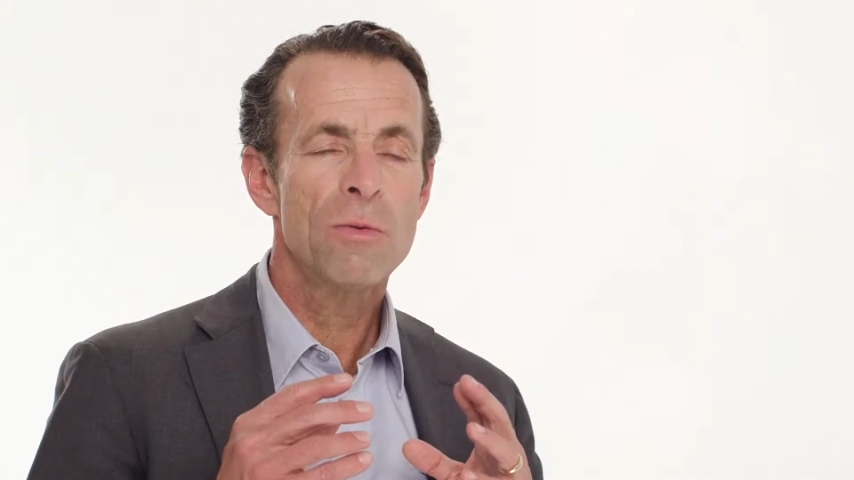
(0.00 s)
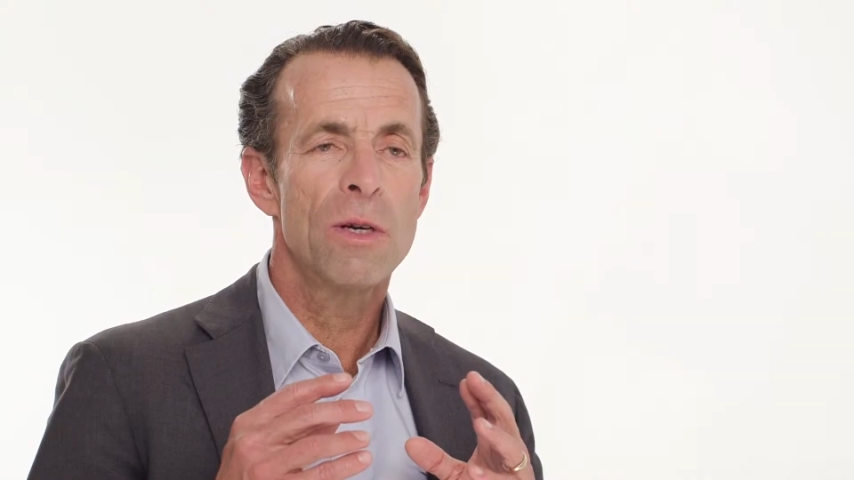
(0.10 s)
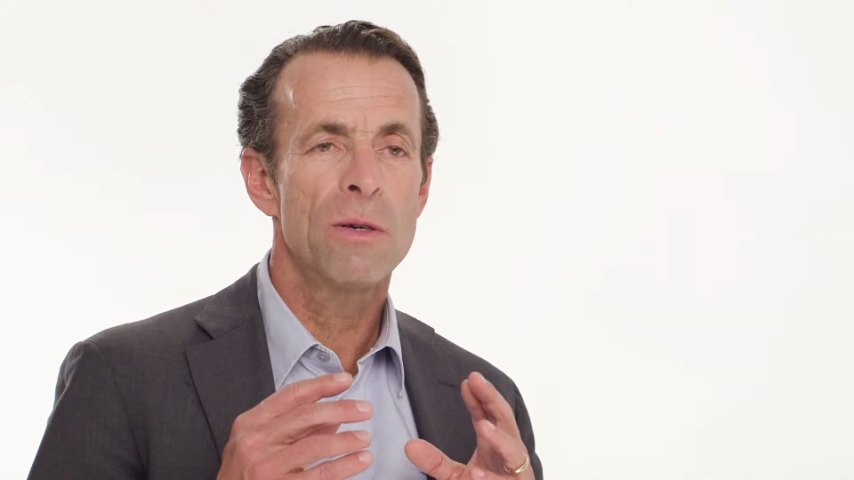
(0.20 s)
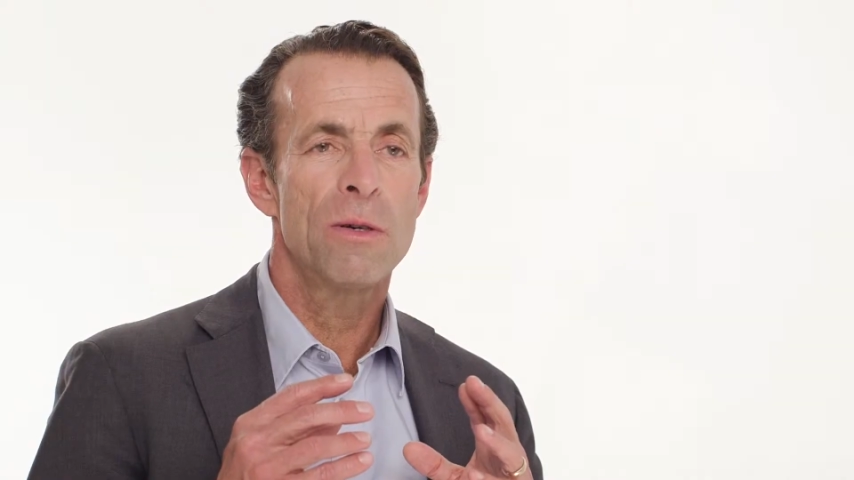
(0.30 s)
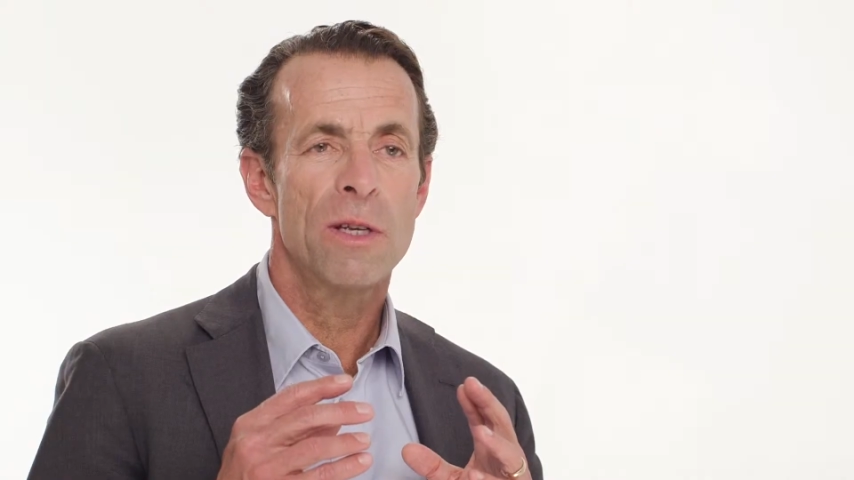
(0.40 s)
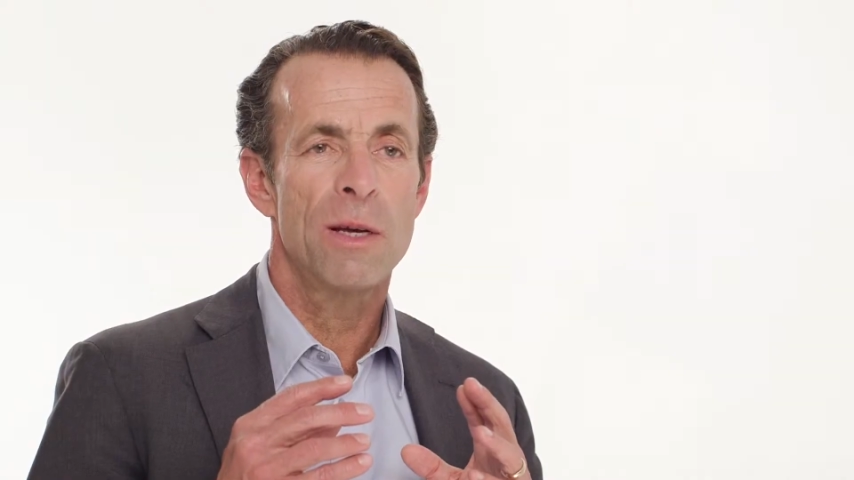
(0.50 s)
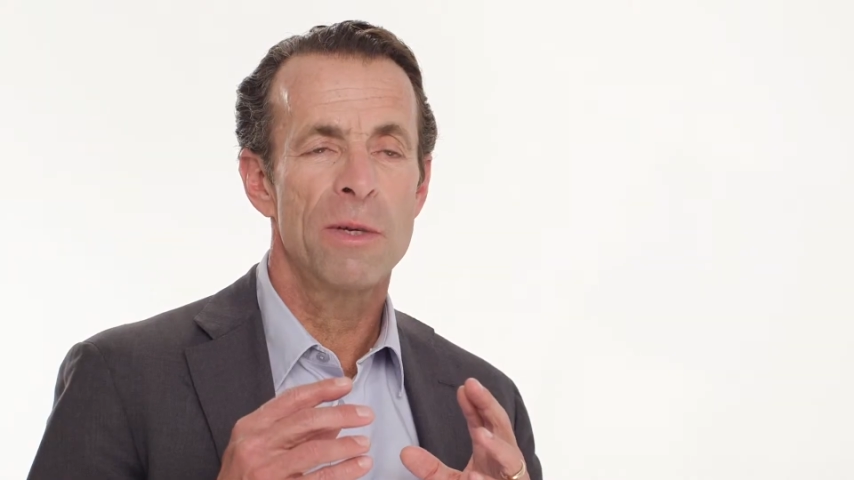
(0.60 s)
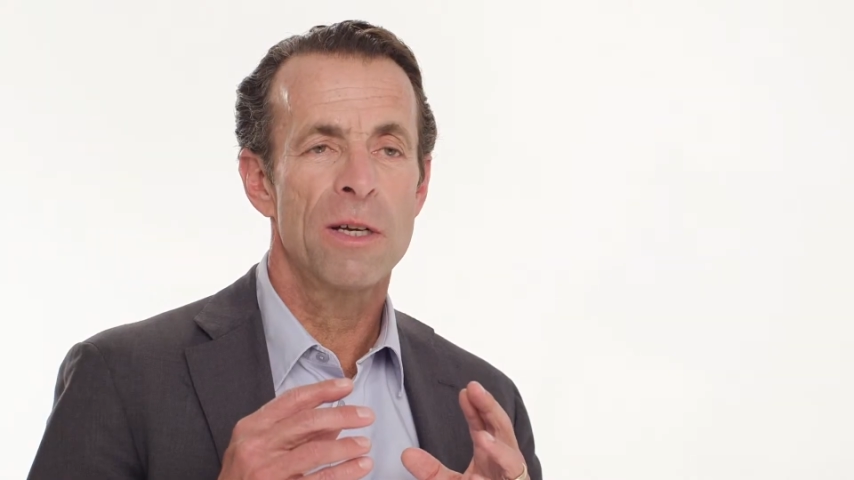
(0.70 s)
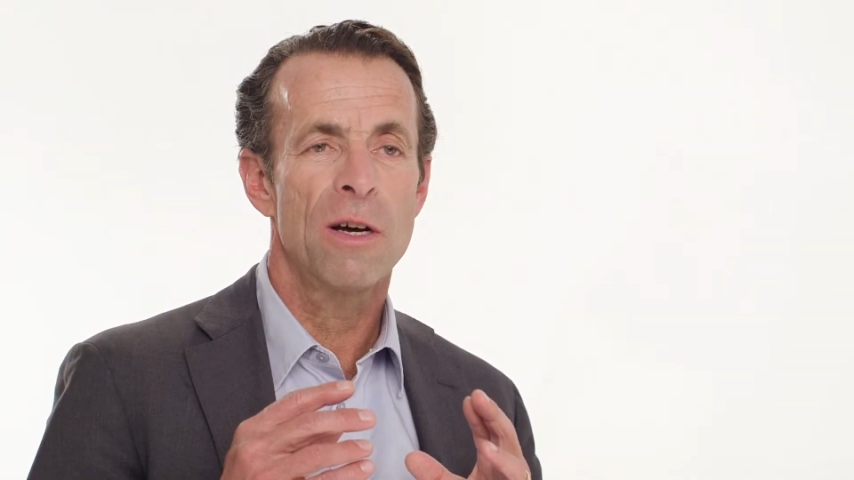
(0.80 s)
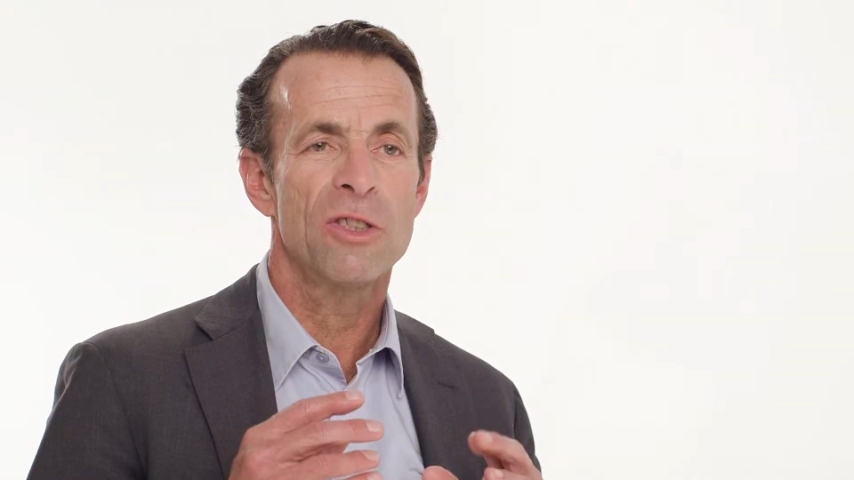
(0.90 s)
what can
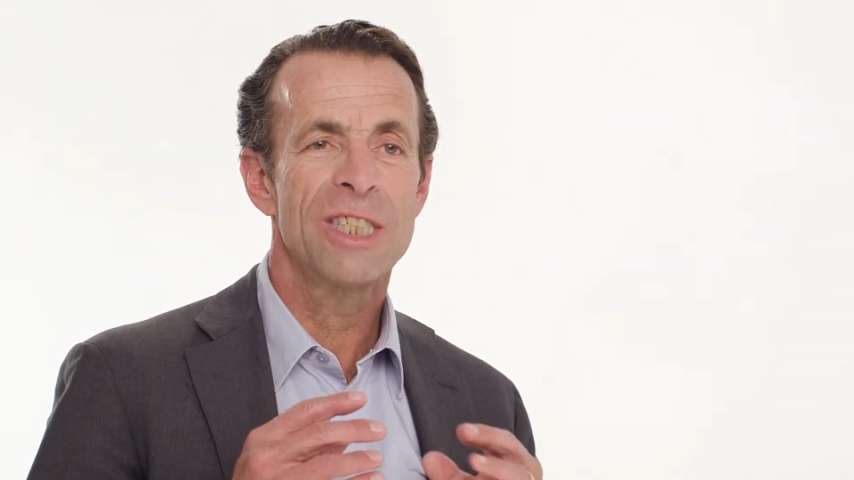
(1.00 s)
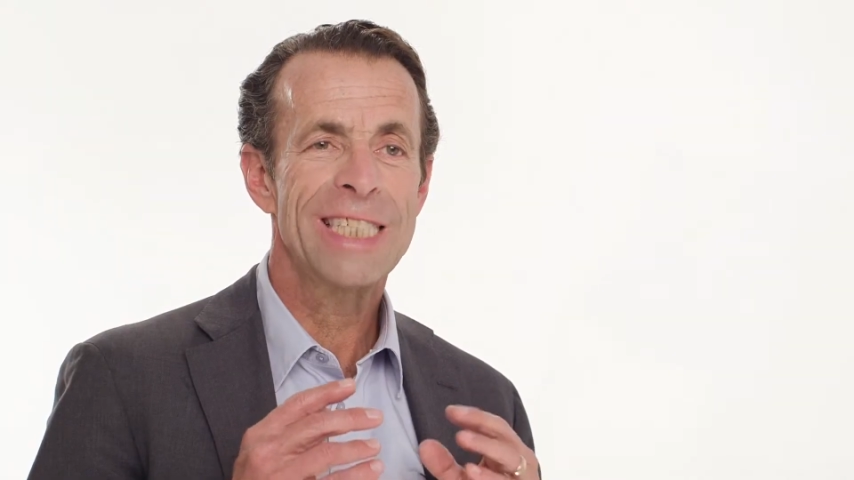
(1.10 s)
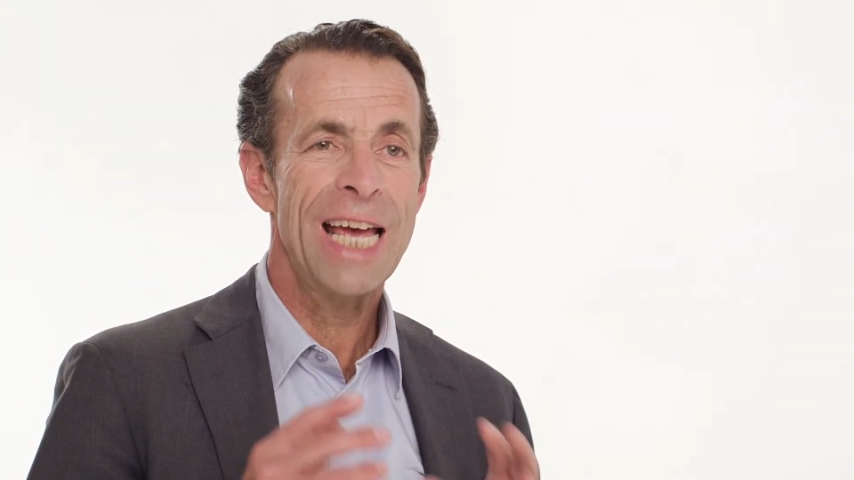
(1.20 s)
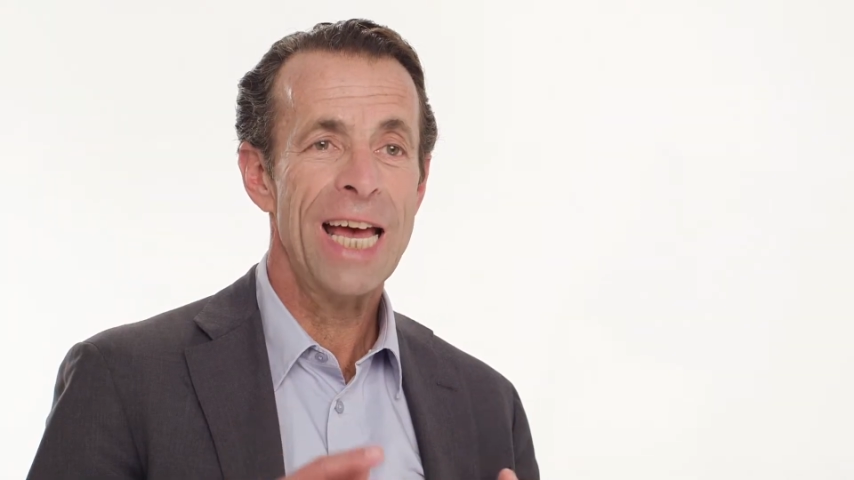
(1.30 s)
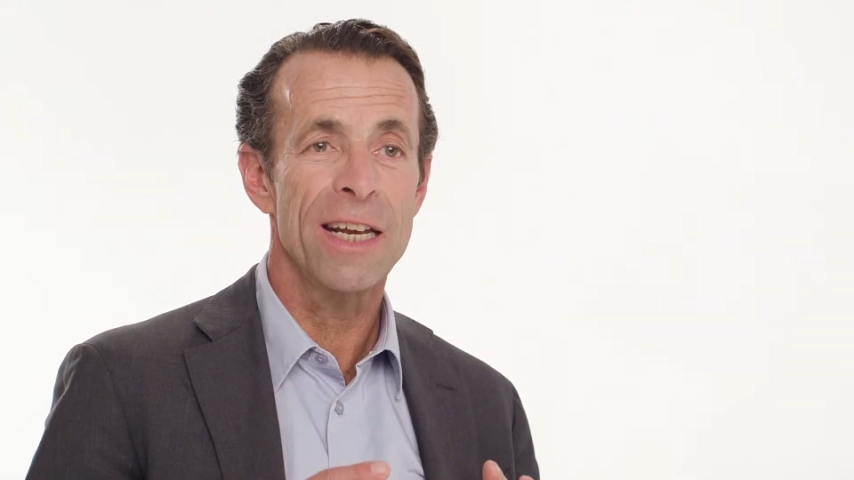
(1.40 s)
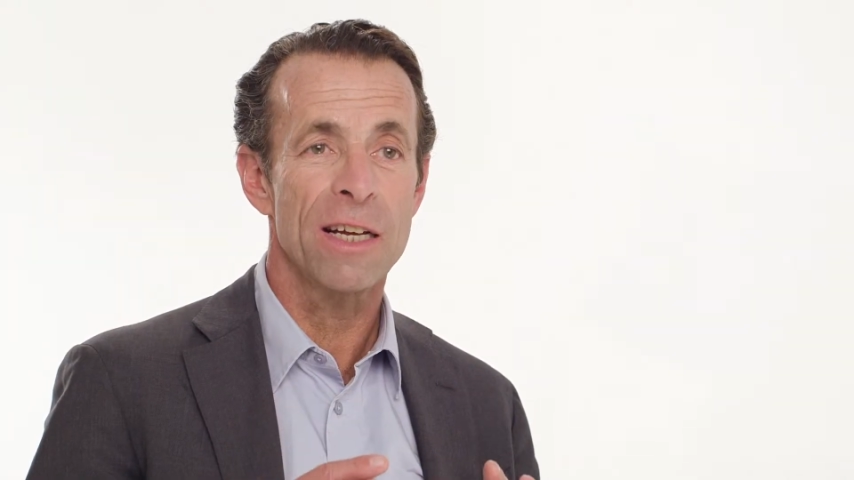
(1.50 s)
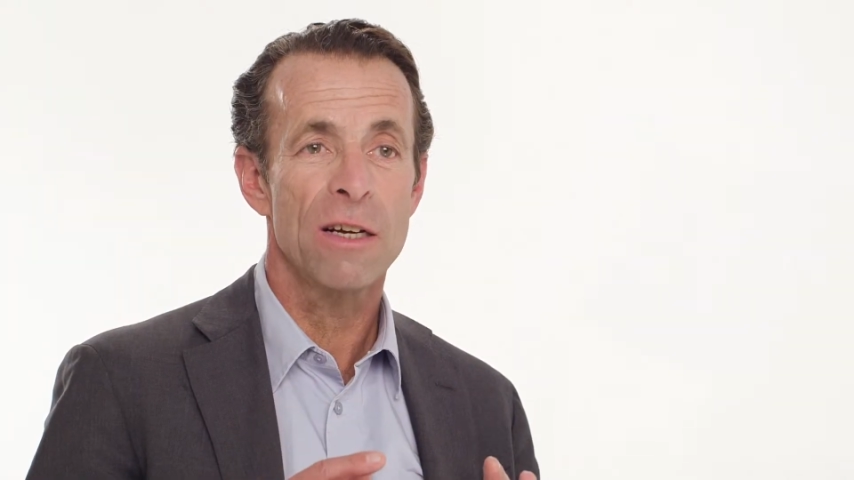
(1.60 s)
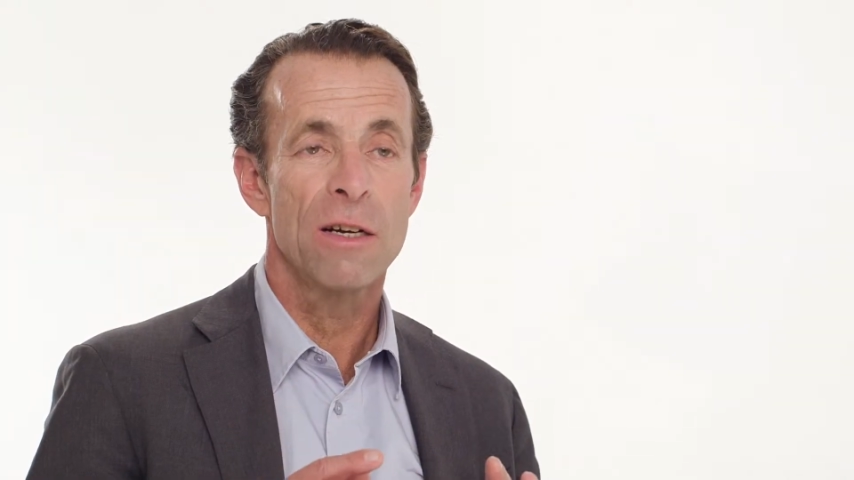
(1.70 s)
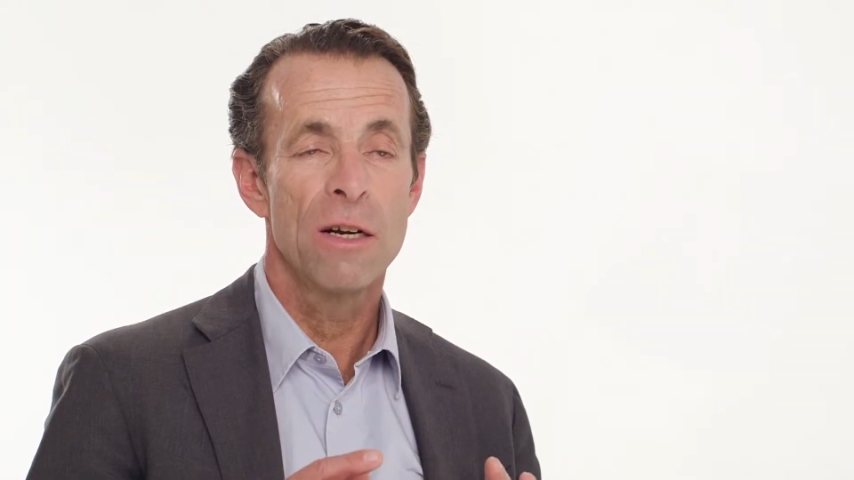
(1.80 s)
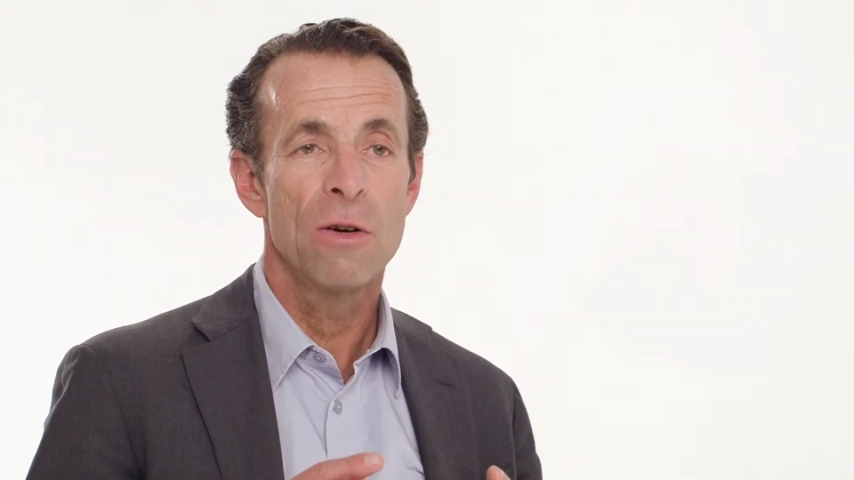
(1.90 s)
be called static
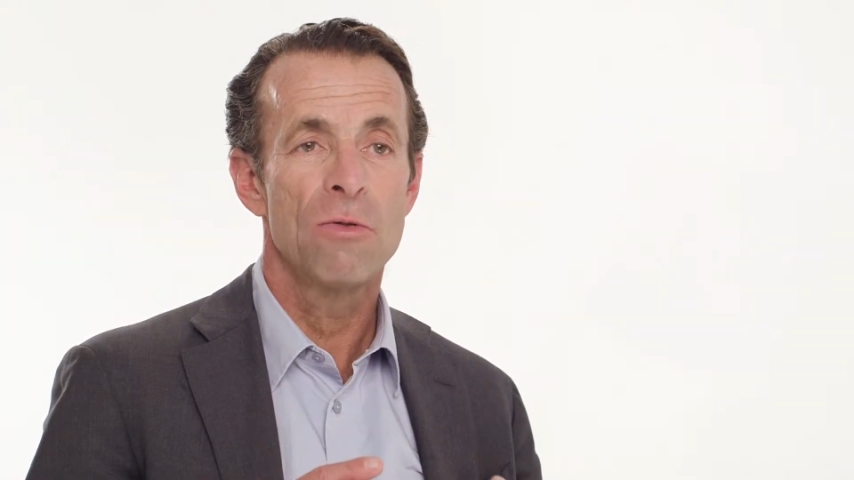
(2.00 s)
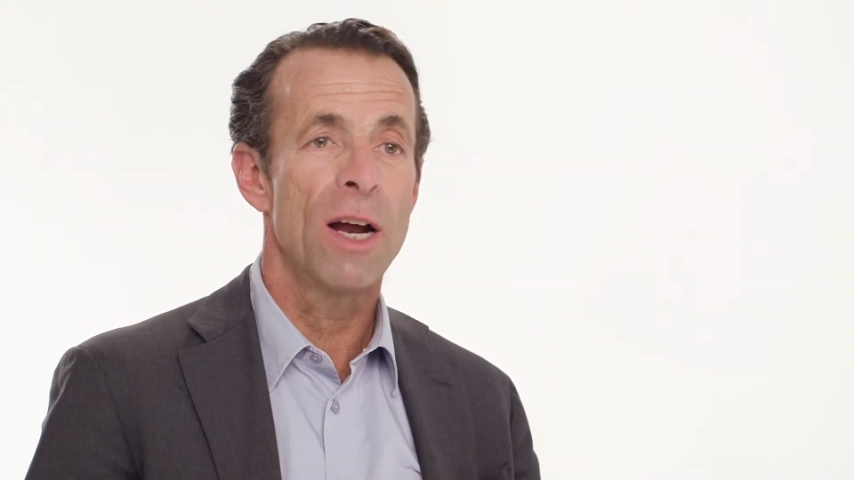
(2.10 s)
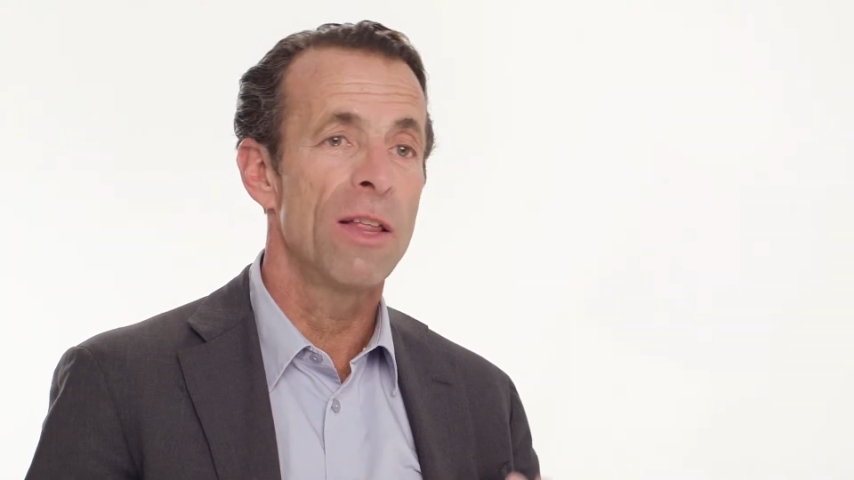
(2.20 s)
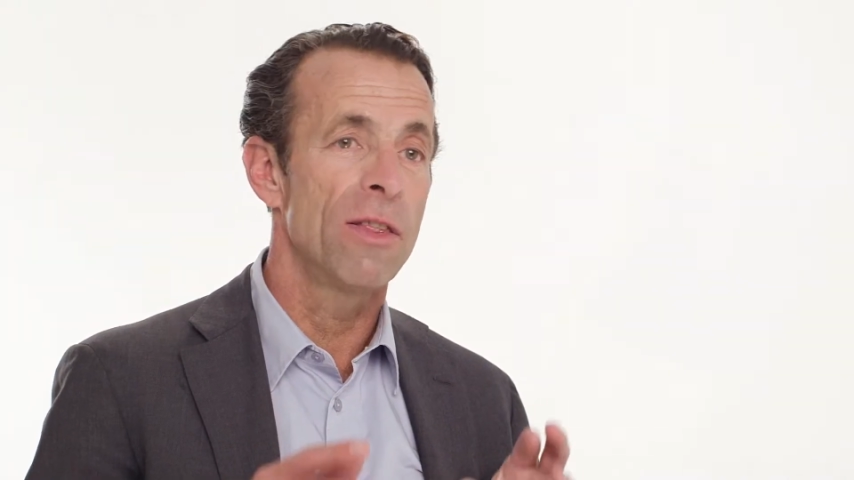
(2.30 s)
rather